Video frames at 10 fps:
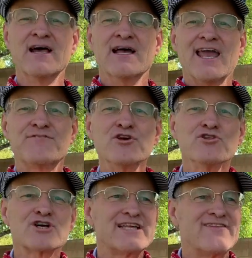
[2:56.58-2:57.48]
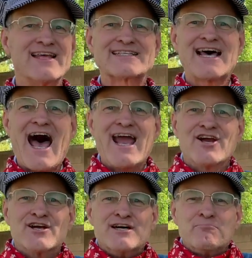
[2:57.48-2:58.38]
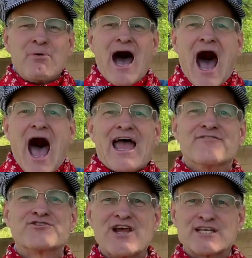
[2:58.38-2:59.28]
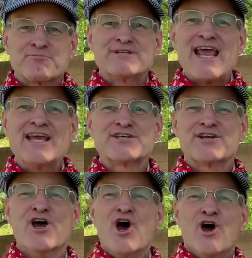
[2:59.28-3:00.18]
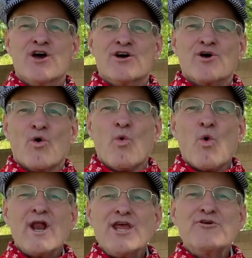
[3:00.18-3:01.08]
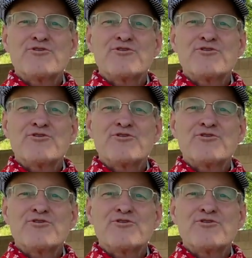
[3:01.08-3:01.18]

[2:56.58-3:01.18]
If you looked at the entire pie of transportation, what do you